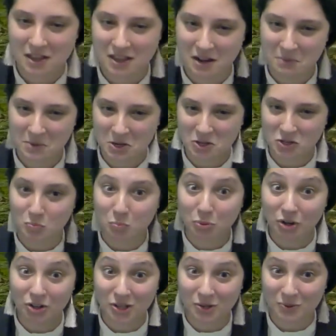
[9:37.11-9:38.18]
And I'm gonna use
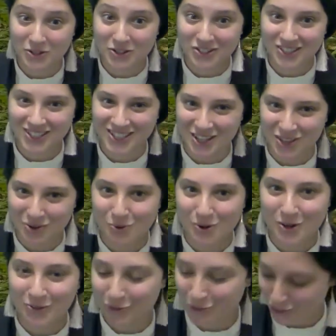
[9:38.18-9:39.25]
brook, which is another
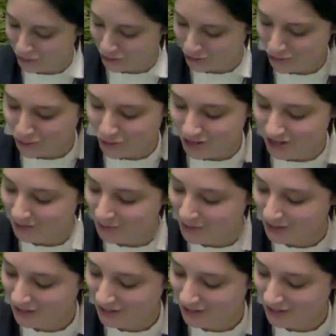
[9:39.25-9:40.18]
word for stream.